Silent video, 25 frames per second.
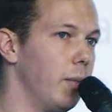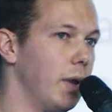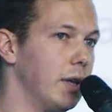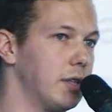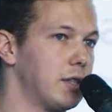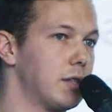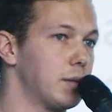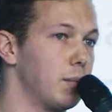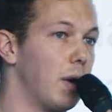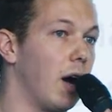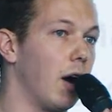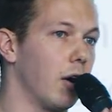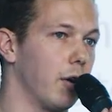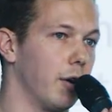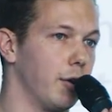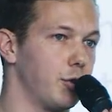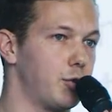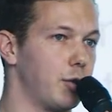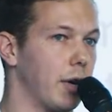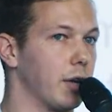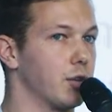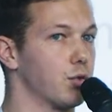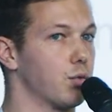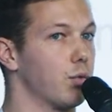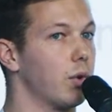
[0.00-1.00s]
is smart
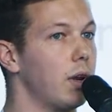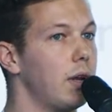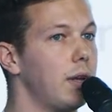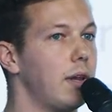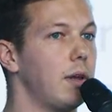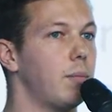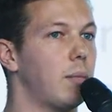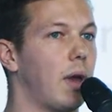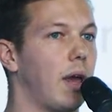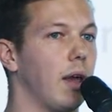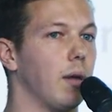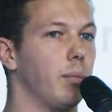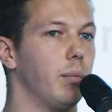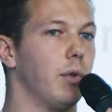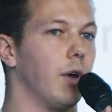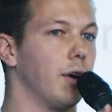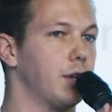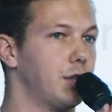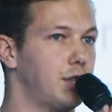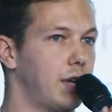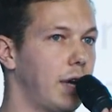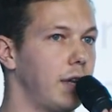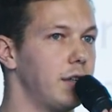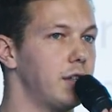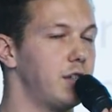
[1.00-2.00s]
contracts really make
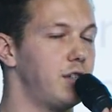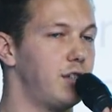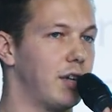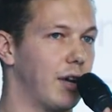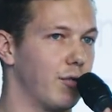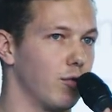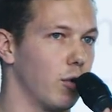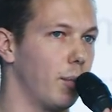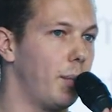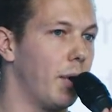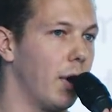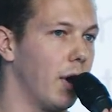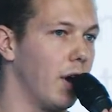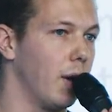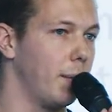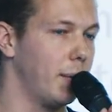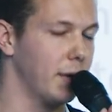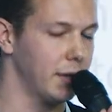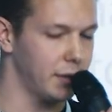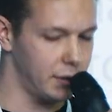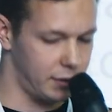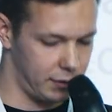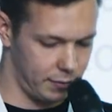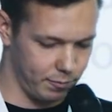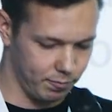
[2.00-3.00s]
blockchains general
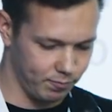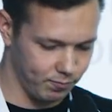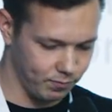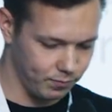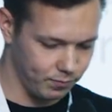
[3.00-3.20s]
purpose.